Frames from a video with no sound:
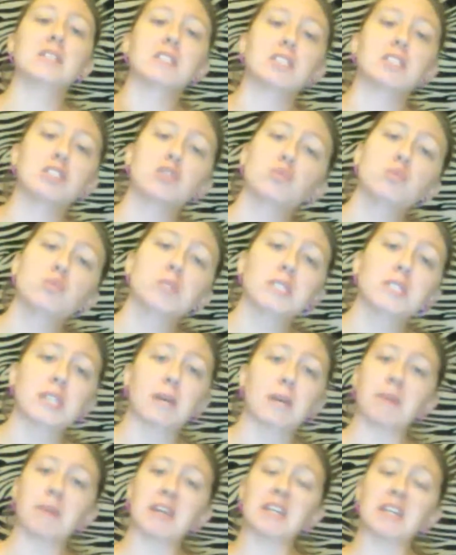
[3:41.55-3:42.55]
suicide
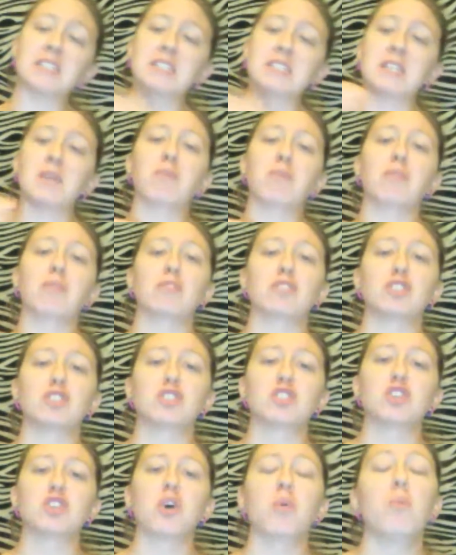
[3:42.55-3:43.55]
because they were
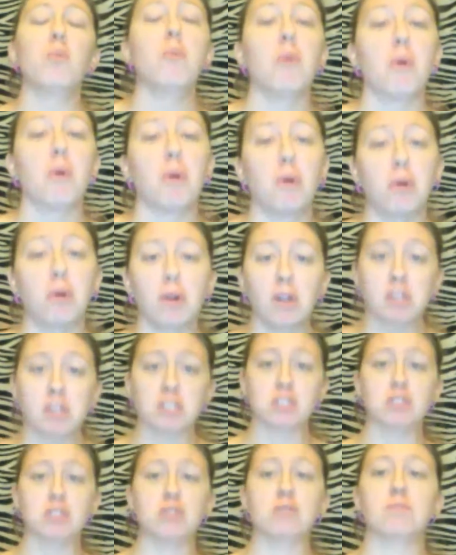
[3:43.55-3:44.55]
so hurt
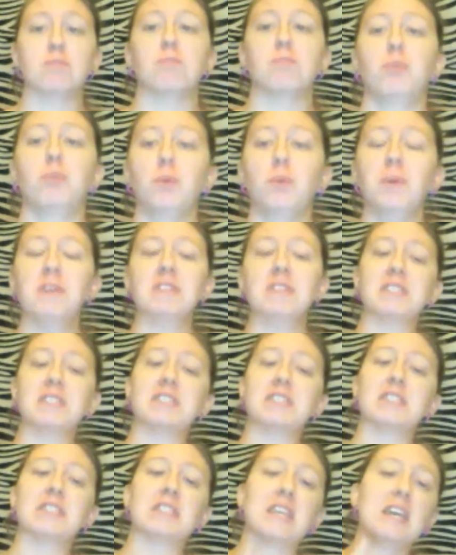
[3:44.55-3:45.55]
to the point that
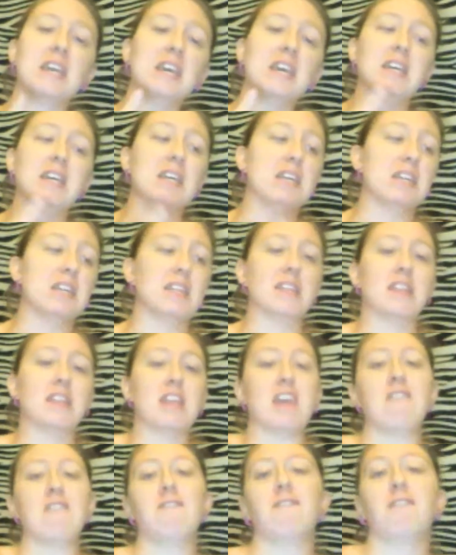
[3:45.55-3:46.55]

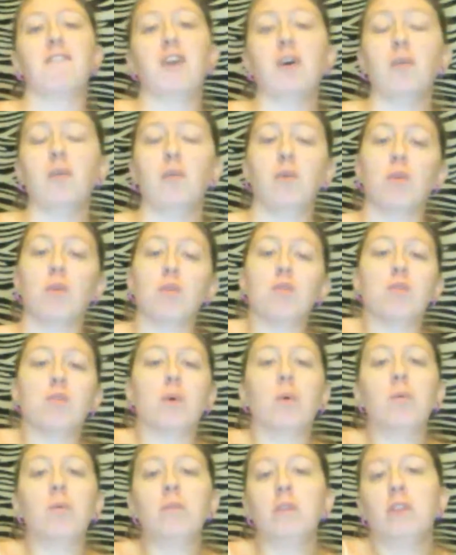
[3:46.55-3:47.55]
they felt
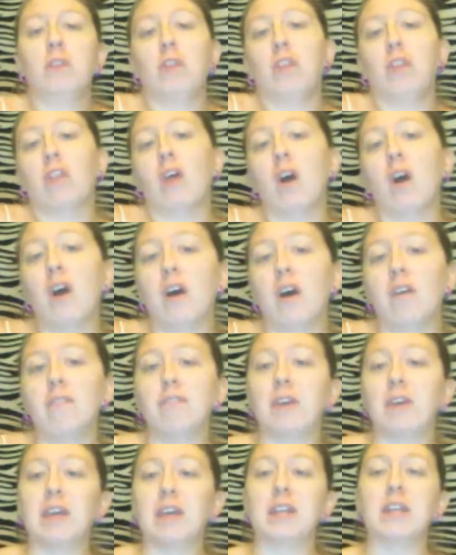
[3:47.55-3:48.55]
no love
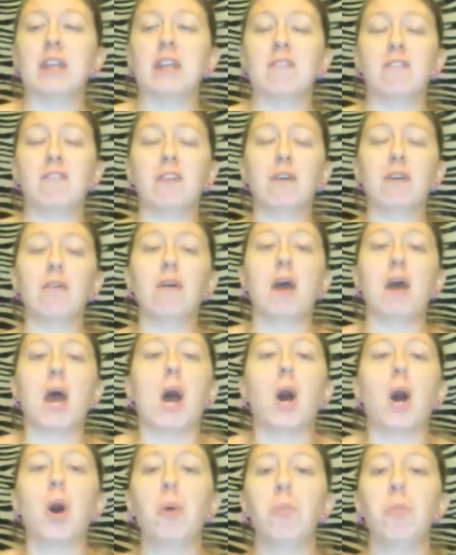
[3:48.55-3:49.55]
and they felt
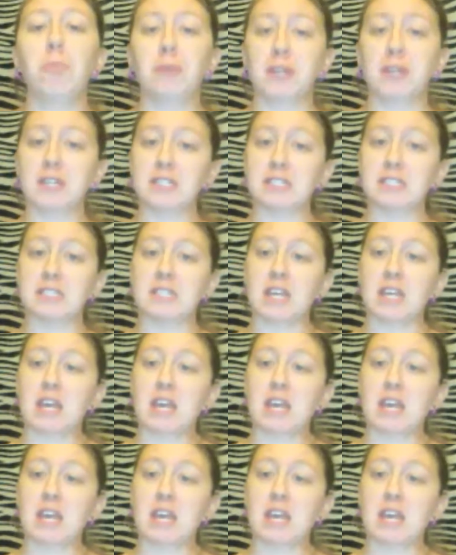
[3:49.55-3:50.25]
helpless.